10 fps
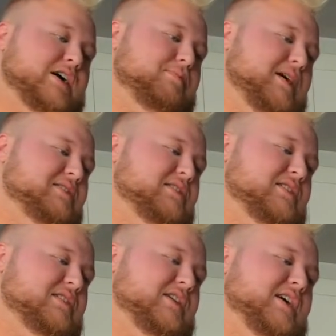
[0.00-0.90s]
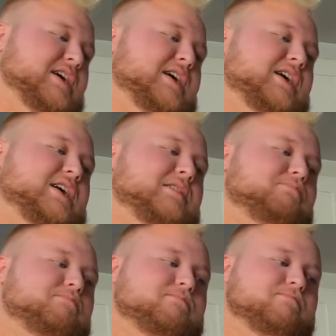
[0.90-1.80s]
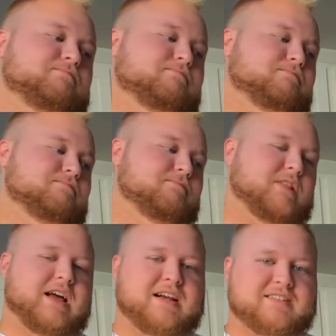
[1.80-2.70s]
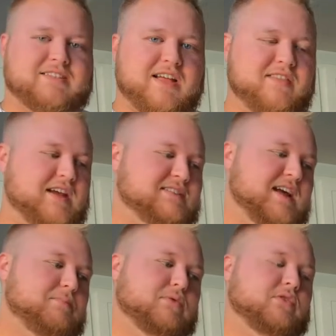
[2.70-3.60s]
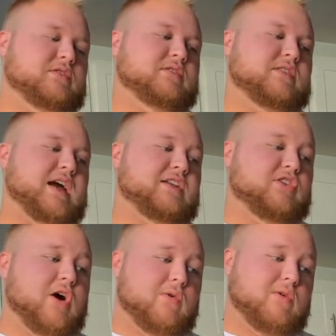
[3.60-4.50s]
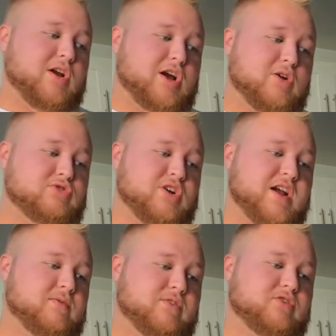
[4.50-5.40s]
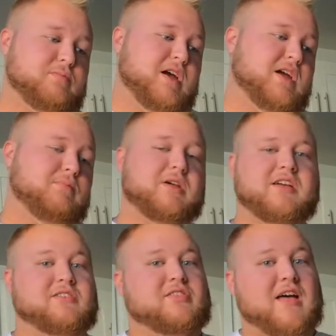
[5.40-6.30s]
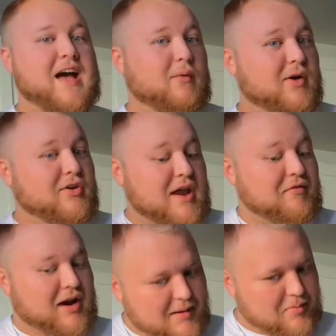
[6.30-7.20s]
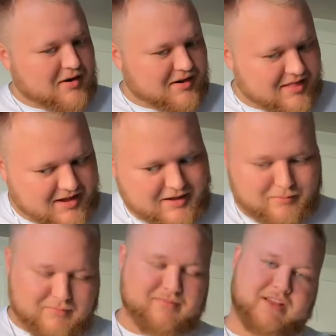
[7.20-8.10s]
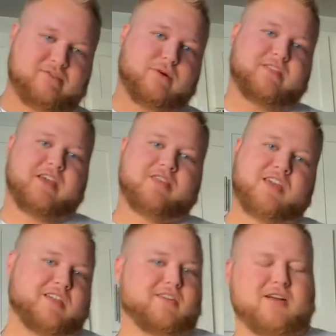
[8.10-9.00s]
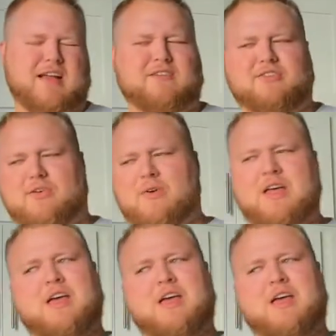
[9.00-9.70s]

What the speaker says: basically, like I said in the example, they don't want to go train for spin because that will never happen to them, is what they think in their head. So